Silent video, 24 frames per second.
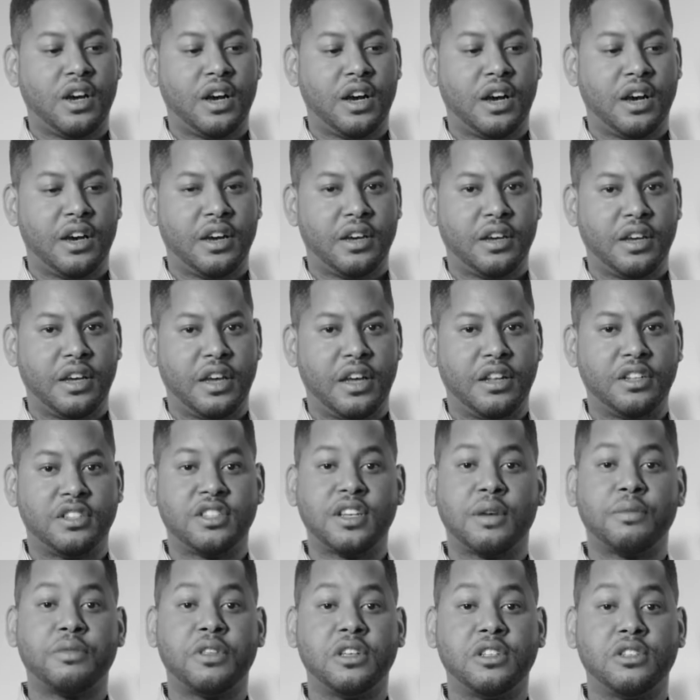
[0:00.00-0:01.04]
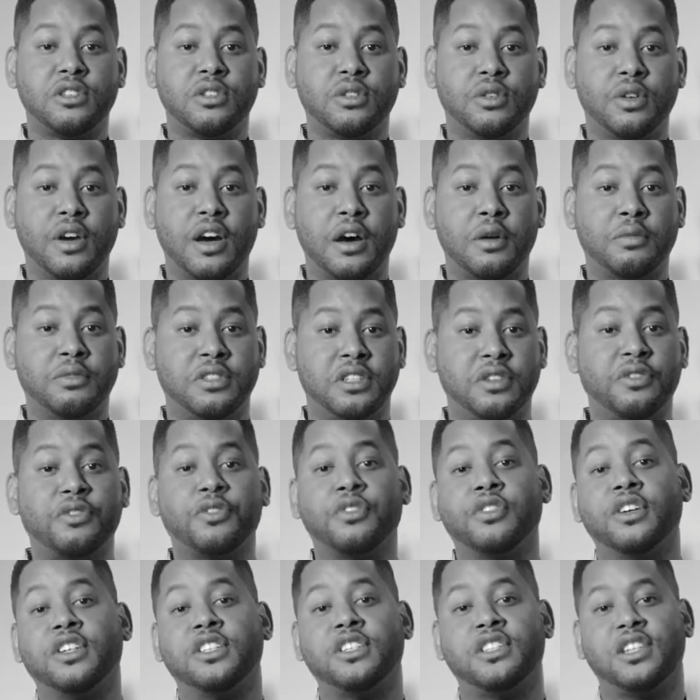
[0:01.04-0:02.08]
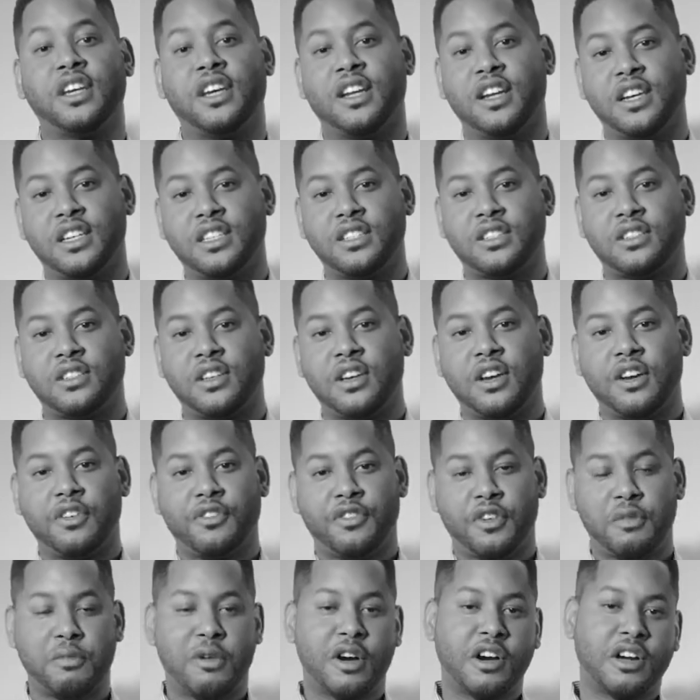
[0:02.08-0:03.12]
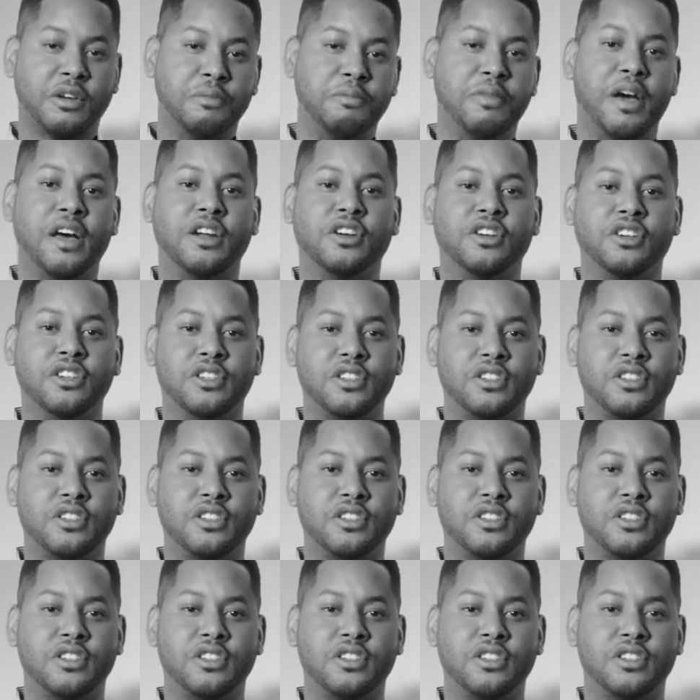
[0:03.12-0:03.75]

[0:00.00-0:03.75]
and something to help differentiate us from our competitors.